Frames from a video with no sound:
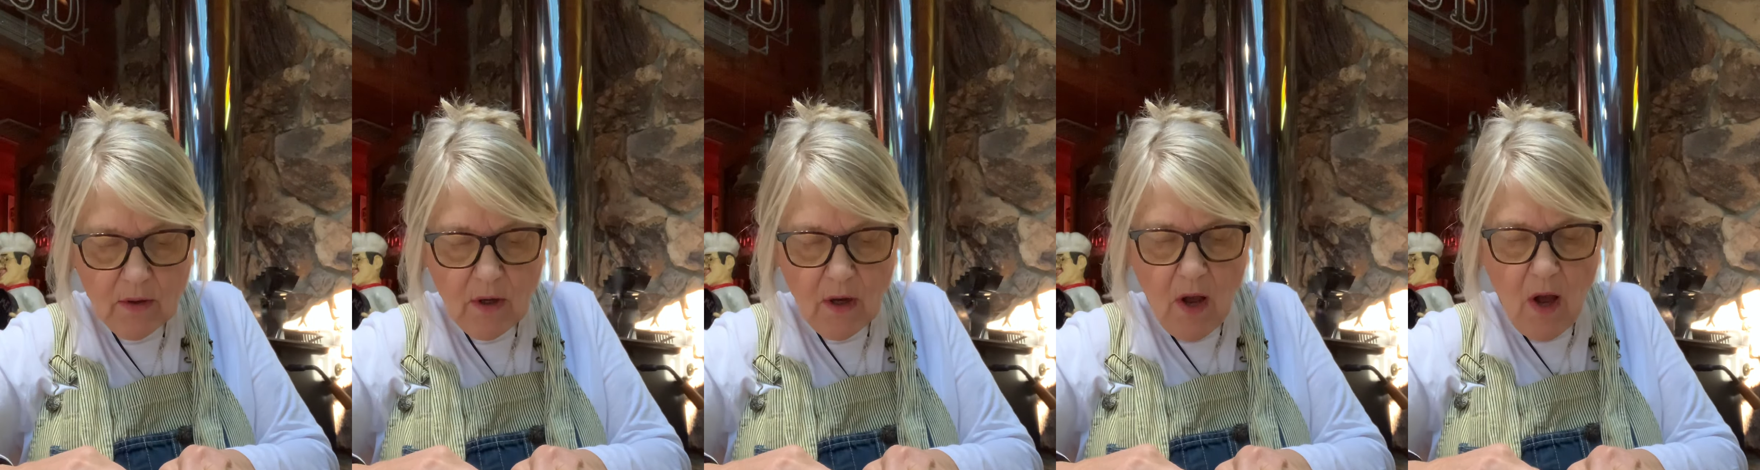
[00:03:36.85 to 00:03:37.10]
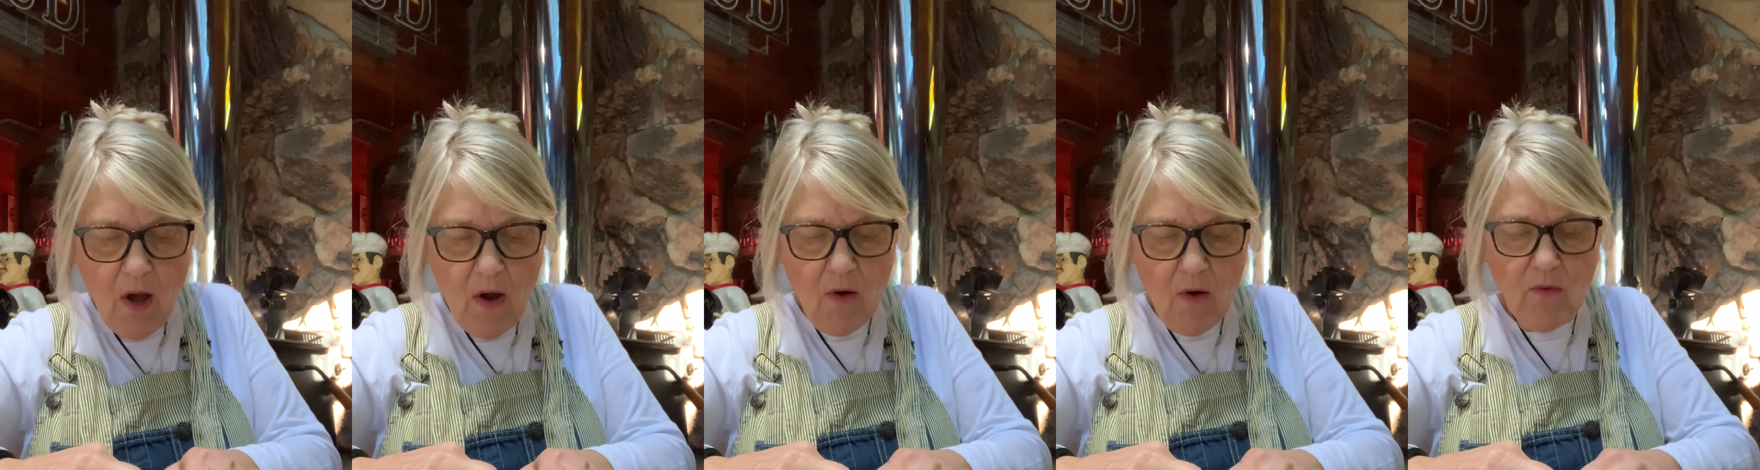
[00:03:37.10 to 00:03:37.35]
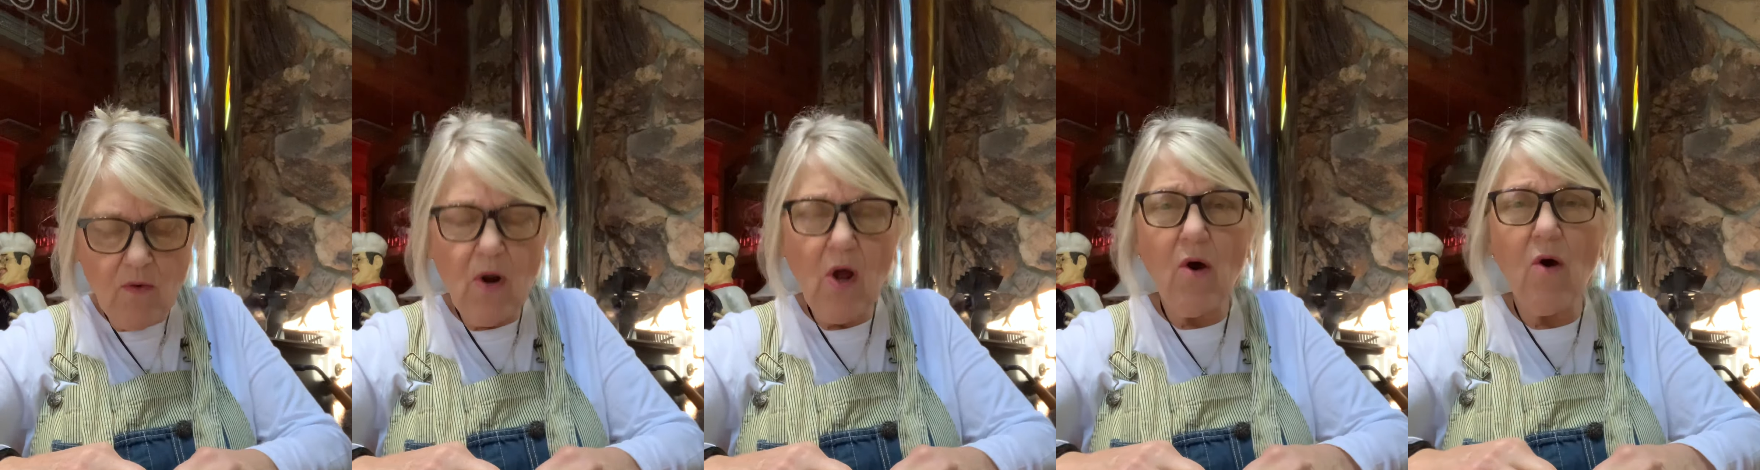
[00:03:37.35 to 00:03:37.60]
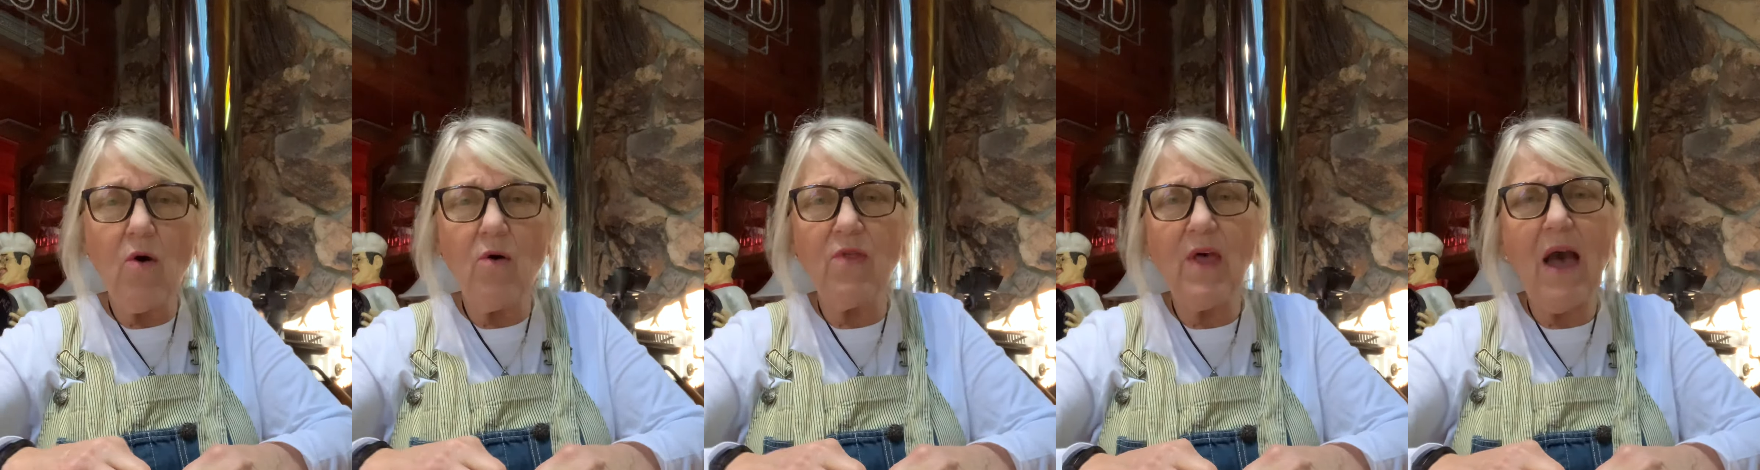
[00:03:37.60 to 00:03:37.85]
Oh,
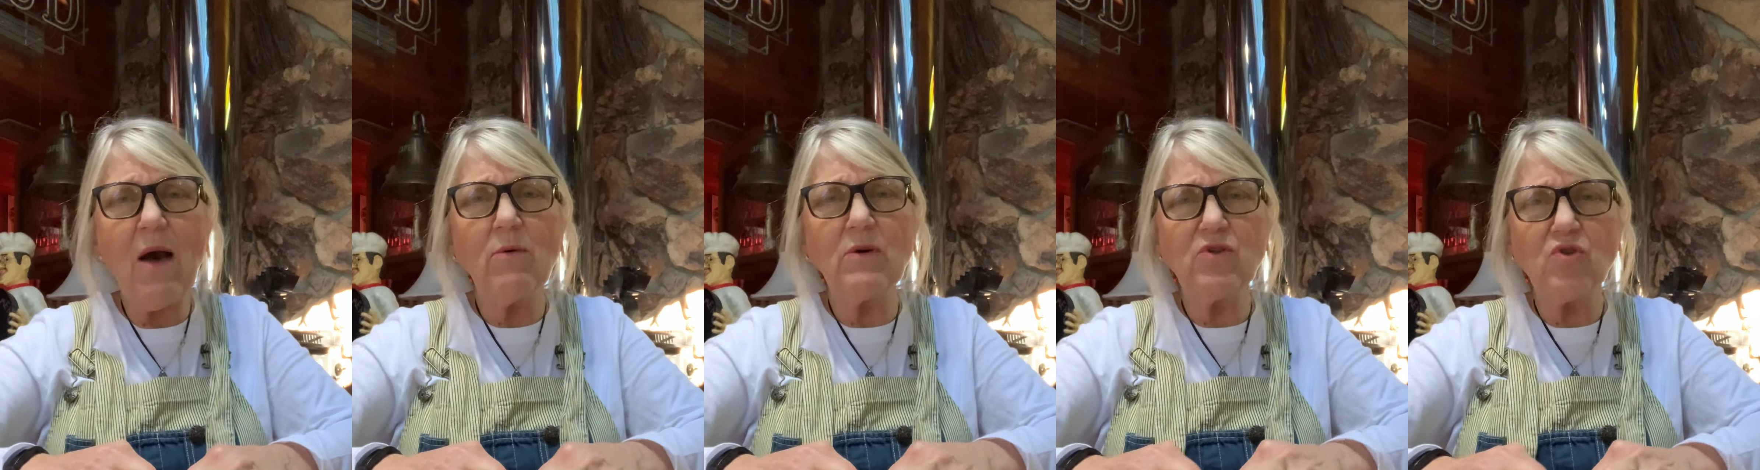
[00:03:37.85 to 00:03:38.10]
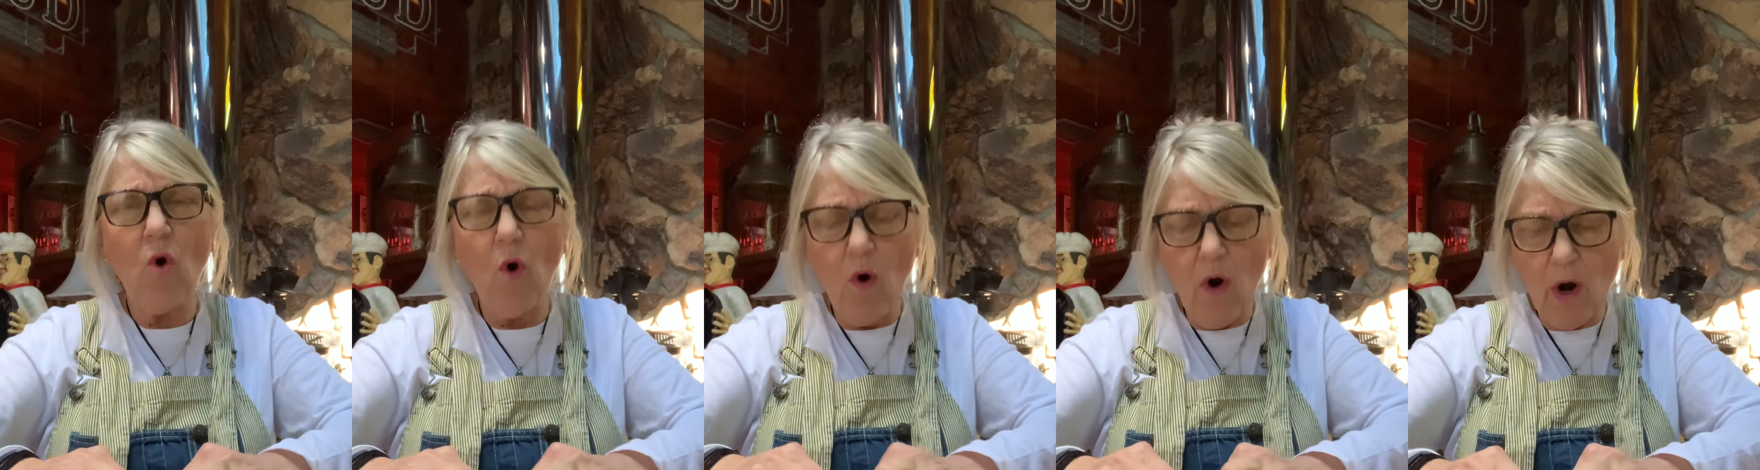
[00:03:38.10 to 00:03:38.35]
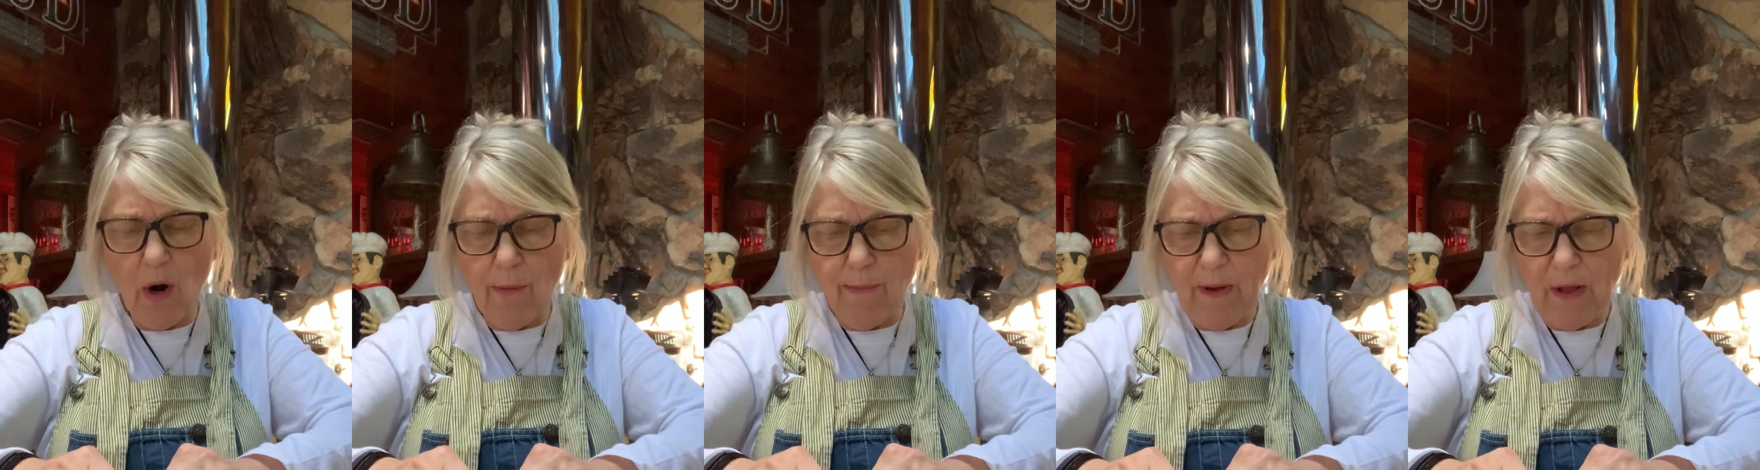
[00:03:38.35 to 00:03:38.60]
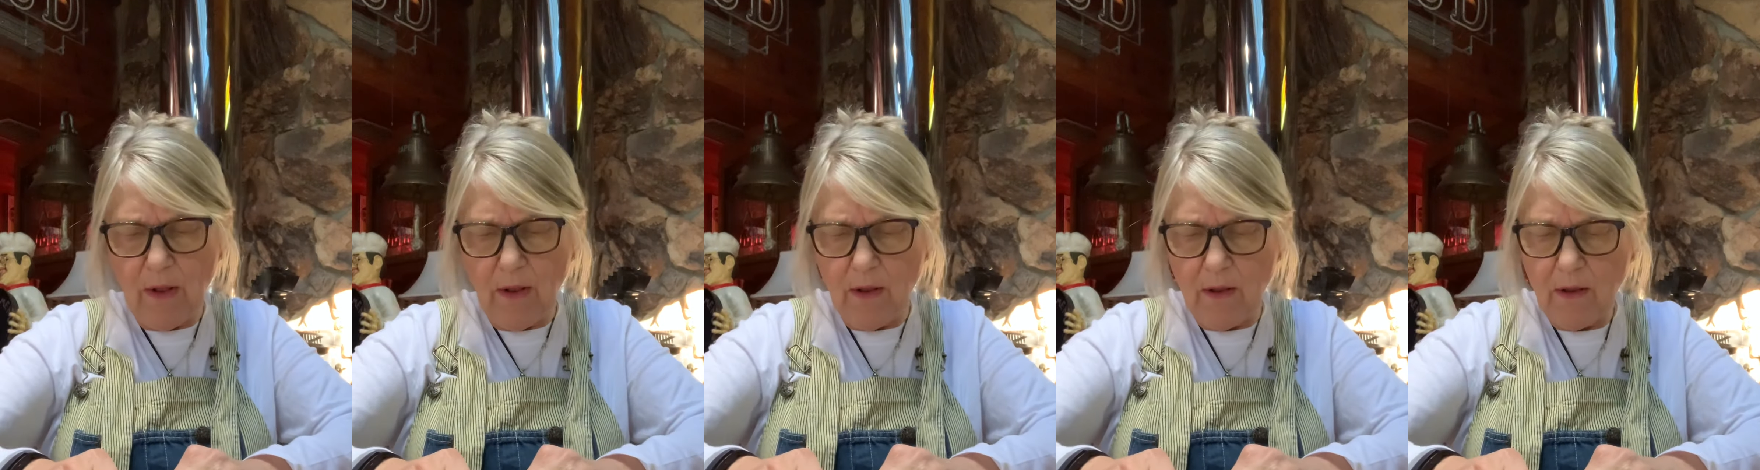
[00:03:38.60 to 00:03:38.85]
no, that was
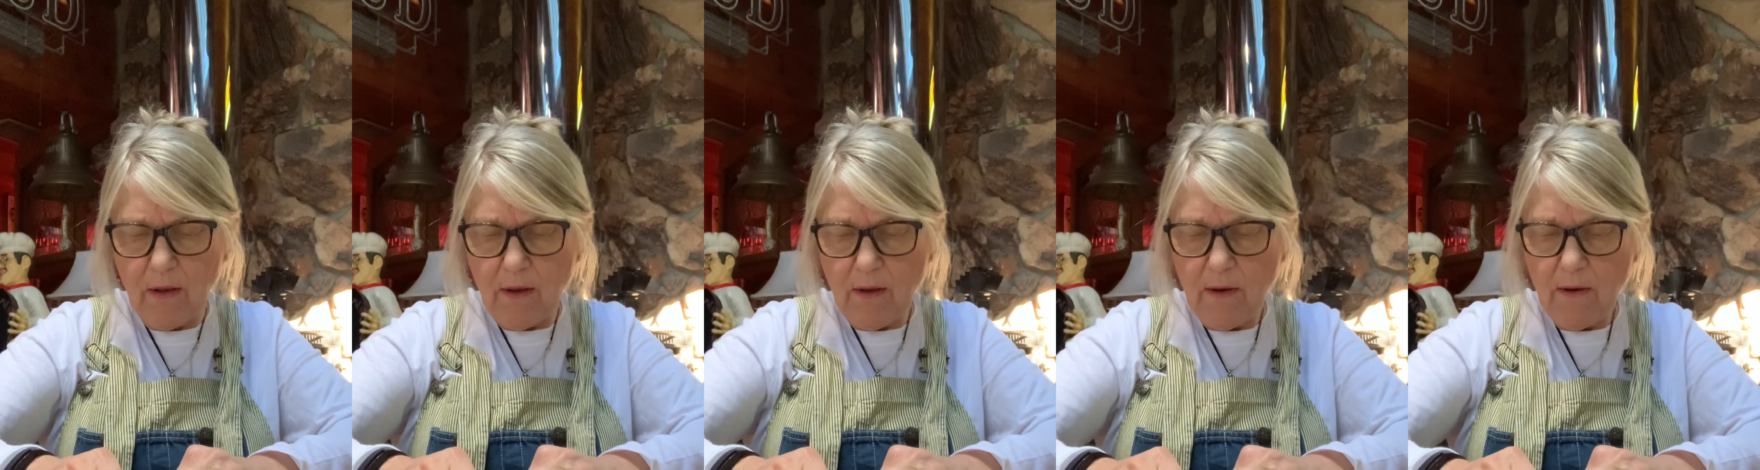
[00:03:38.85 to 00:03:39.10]
horrible.